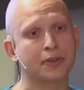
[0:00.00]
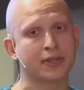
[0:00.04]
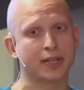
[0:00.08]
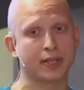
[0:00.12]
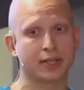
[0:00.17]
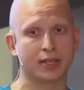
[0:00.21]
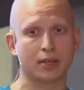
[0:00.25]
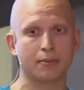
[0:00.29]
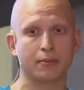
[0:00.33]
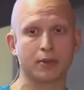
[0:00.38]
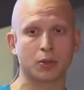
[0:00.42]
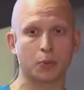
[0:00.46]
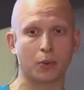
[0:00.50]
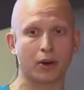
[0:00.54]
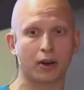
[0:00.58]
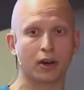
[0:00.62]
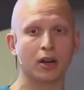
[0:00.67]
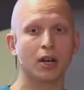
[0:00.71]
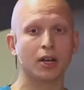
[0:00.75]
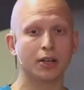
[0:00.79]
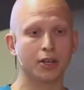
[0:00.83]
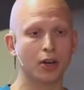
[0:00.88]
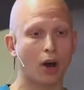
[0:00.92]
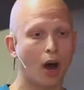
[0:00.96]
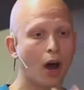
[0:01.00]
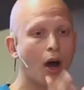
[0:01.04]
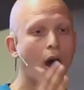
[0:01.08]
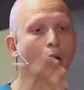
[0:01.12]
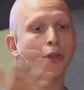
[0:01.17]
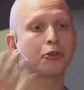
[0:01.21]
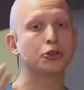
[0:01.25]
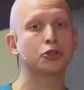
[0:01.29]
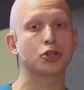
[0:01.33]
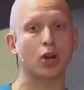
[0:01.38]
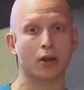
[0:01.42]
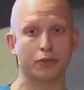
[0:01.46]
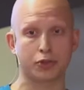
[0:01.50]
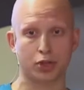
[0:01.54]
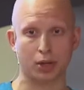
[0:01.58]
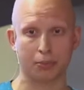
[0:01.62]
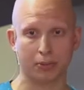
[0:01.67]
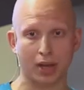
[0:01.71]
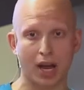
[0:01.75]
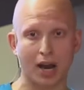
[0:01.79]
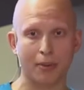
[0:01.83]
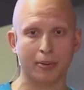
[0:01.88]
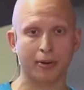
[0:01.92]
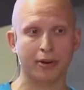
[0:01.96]
other systems where, other
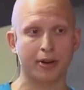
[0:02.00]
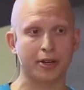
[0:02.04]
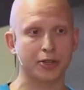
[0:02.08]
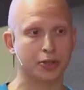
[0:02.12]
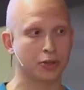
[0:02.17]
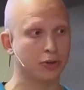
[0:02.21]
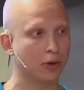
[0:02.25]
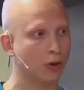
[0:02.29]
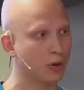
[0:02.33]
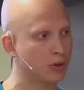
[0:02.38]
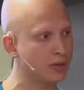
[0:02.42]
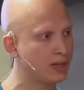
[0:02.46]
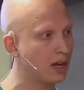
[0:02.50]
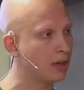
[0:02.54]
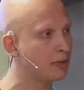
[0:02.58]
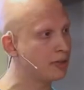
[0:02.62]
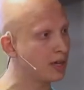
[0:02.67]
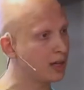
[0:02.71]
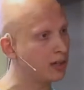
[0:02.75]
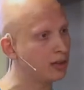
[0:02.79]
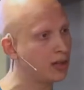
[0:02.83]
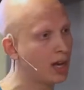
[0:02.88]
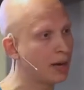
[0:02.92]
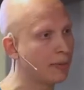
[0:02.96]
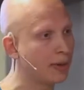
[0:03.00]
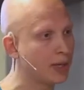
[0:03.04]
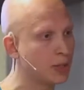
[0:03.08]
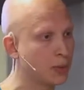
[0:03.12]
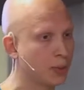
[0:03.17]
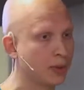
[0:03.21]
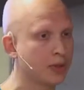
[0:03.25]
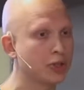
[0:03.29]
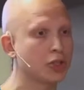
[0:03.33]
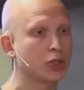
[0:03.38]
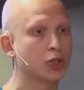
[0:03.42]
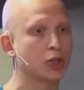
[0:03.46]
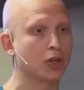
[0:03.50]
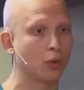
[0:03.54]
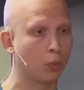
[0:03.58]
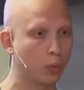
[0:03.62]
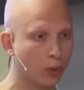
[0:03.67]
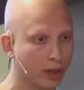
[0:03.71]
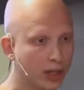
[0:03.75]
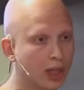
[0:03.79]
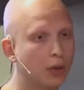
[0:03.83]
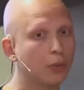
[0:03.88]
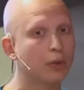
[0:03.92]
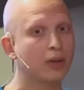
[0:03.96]
JavaScript libraries or data libraries where you're just sort
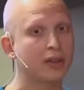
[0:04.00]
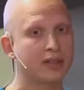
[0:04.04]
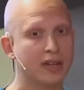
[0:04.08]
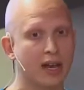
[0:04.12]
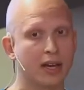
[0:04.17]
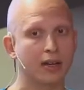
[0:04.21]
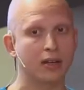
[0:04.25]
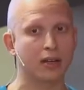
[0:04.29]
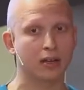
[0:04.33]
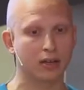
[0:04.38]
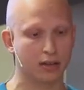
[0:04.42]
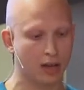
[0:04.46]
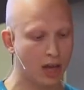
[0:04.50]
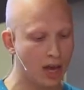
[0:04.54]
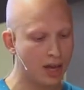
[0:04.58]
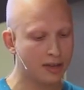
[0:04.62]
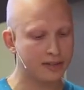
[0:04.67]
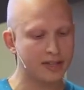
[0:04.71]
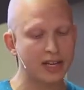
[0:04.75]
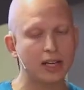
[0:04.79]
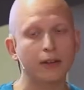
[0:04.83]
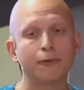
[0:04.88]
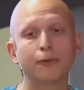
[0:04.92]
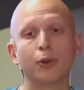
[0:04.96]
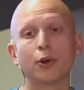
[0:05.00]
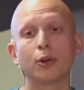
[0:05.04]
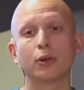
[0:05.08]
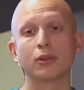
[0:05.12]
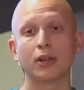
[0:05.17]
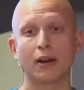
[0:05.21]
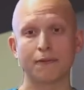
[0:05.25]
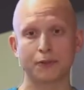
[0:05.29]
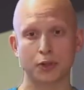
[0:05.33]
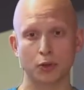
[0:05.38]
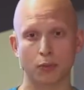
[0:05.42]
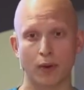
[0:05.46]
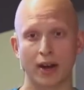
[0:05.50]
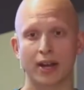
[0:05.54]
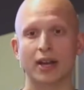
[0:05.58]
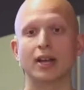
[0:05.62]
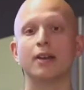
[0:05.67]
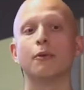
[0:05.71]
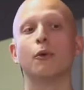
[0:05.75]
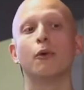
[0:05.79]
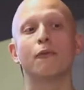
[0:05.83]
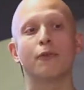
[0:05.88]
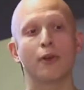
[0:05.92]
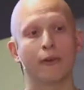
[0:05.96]
of working with data and data flowing left to
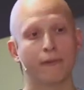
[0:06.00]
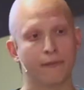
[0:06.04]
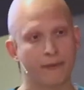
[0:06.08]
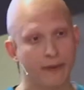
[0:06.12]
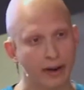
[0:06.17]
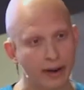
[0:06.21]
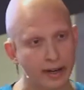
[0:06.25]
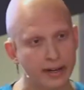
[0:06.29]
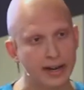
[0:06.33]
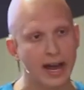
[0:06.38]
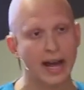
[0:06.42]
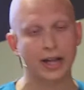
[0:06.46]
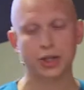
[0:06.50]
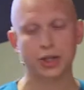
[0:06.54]
right, it will feel very